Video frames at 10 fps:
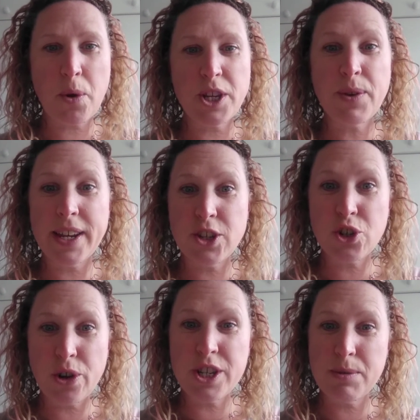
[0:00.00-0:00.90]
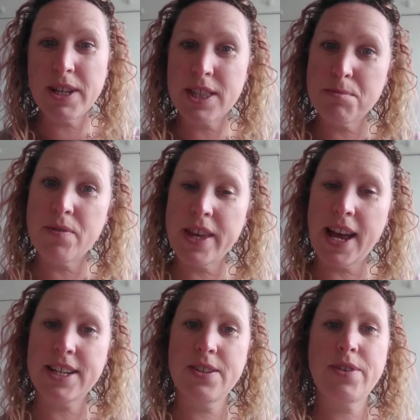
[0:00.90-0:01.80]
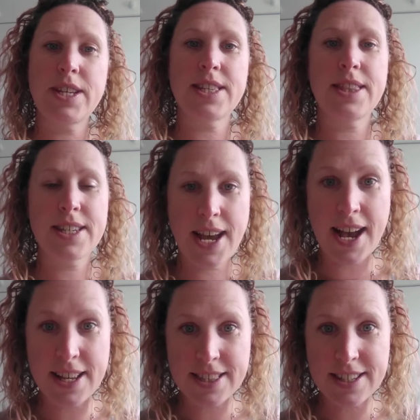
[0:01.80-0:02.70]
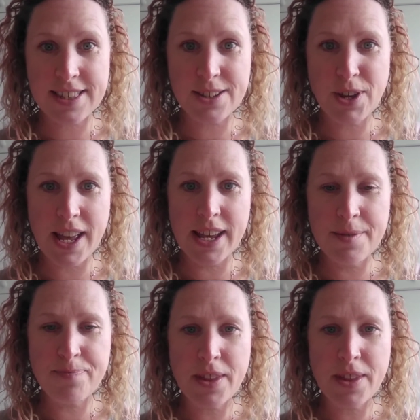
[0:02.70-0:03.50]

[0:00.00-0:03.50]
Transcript: and you'll enjoy doing some of the activities and the tasks, okay?